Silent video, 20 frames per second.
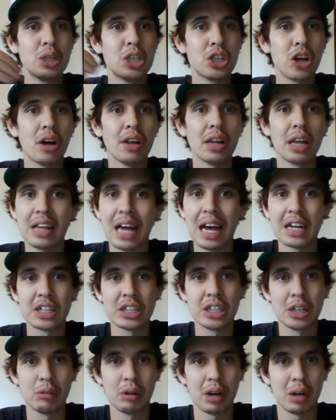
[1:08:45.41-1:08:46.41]
We saw that
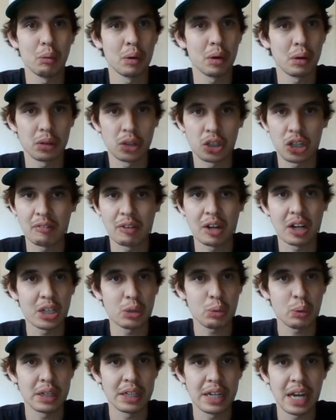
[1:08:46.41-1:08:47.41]
last year, right, where Trevor
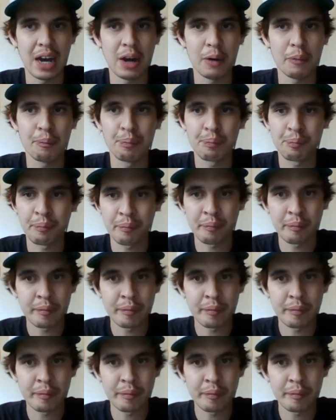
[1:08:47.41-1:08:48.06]
Harris went down.